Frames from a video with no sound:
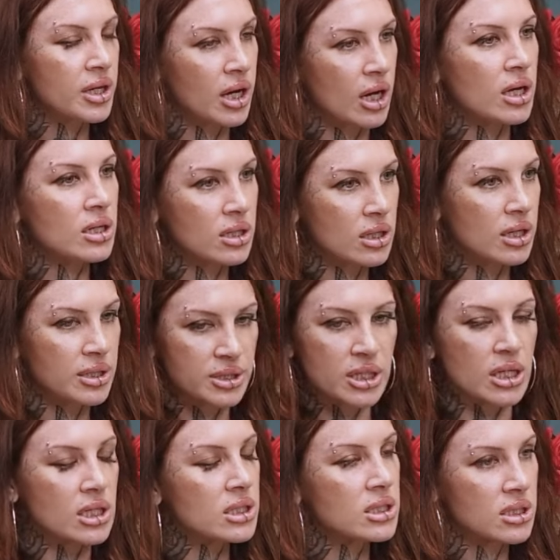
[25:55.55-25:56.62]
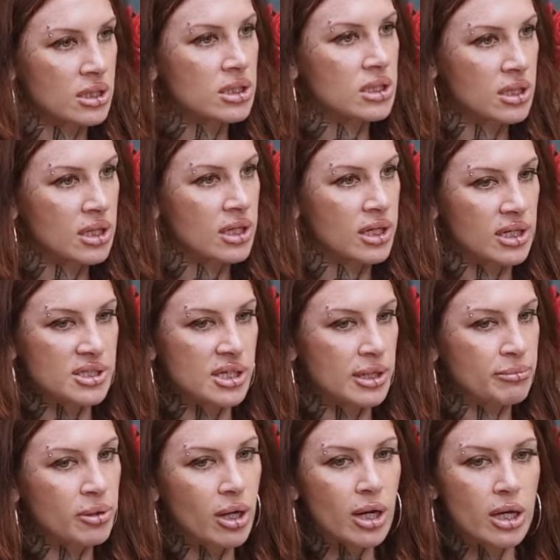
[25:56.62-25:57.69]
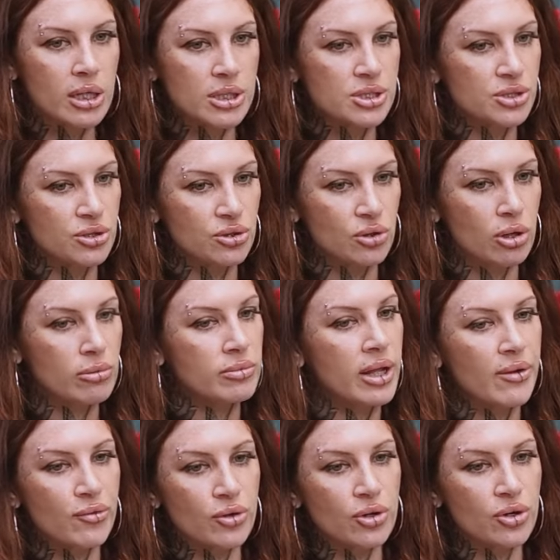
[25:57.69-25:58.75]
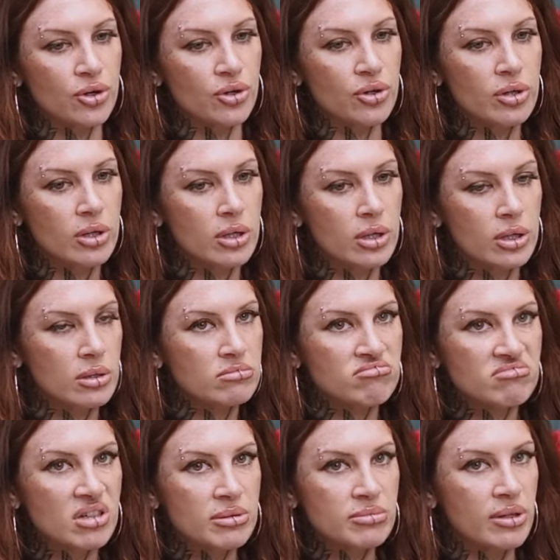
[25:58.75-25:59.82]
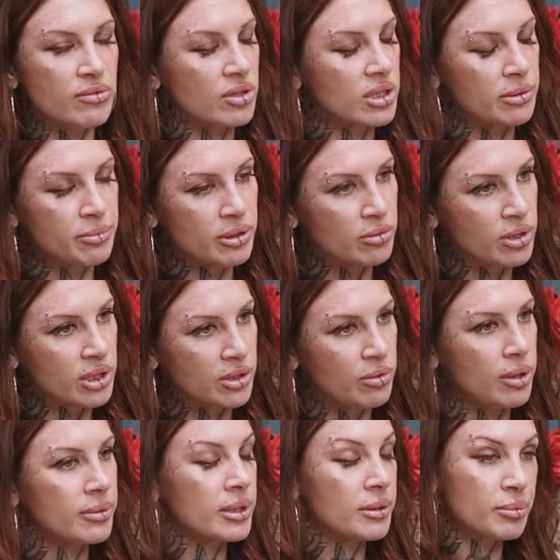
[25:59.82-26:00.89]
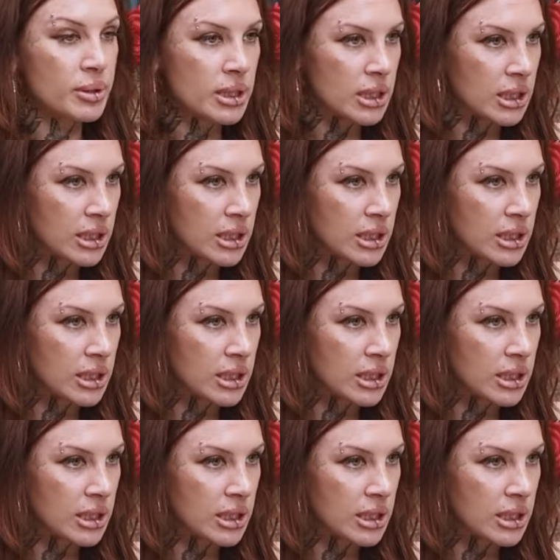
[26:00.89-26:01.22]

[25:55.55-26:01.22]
Yeah, I did. I said I'm never gonna be what you want me to be.